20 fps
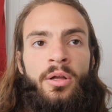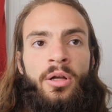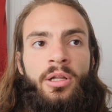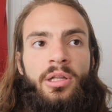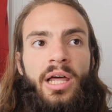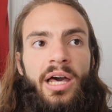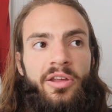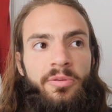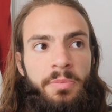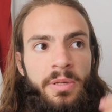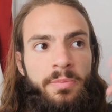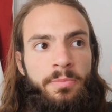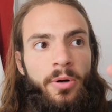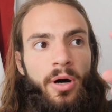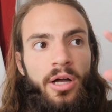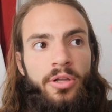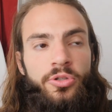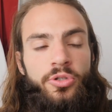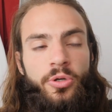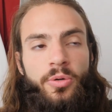A lot of people
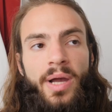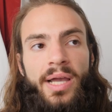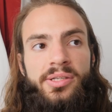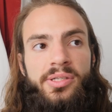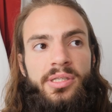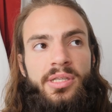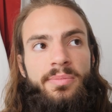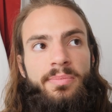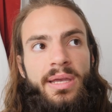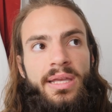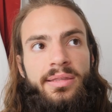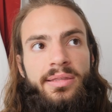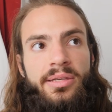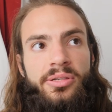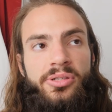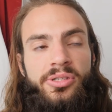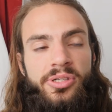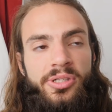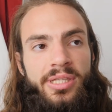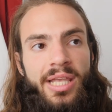underestimate
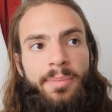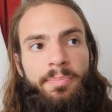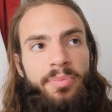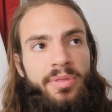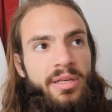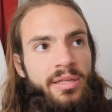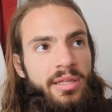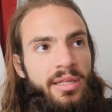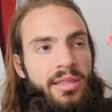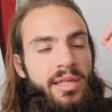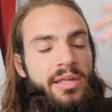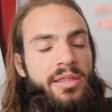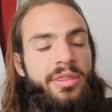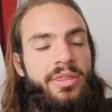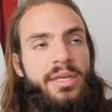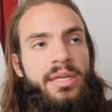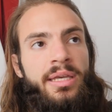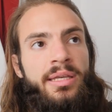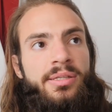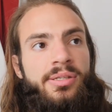this step. They
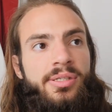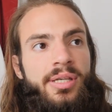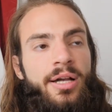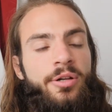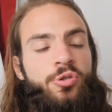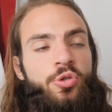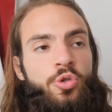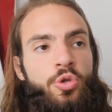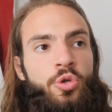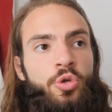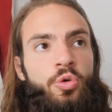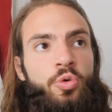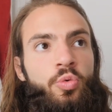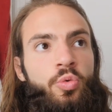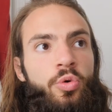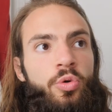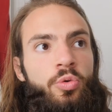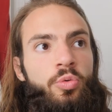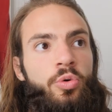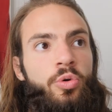think it sounds too
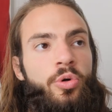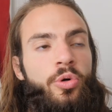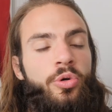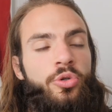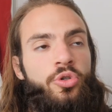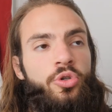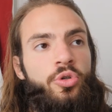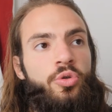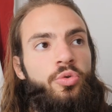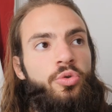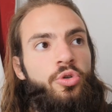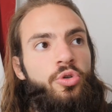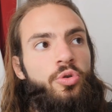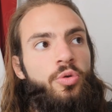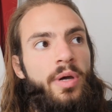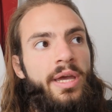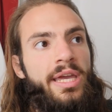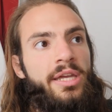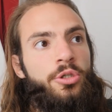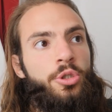woo-woo or too
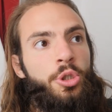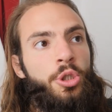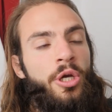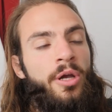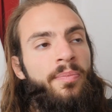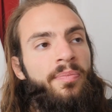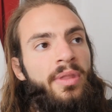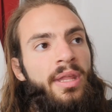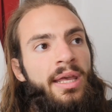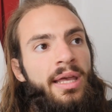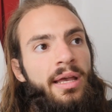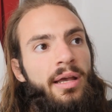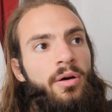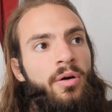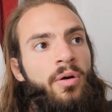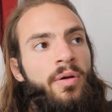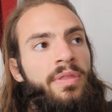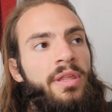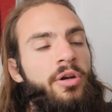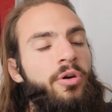new age,
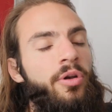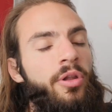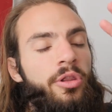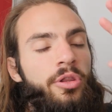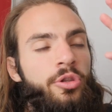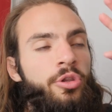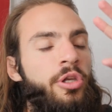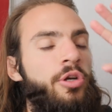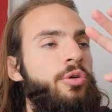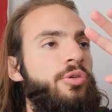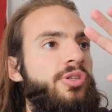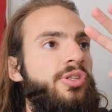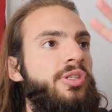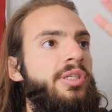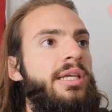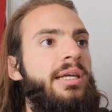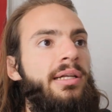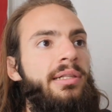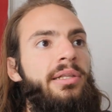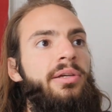or they don't
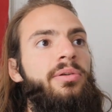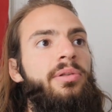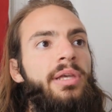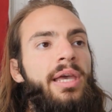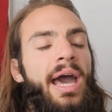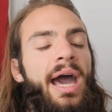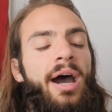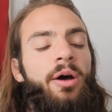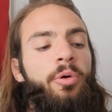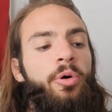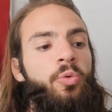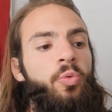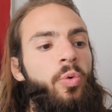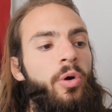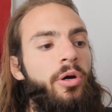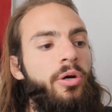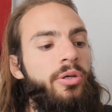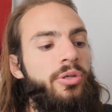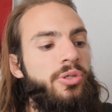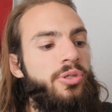see clearly how it
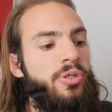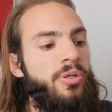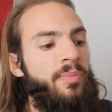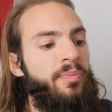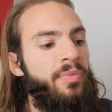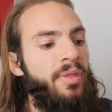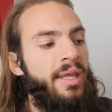works.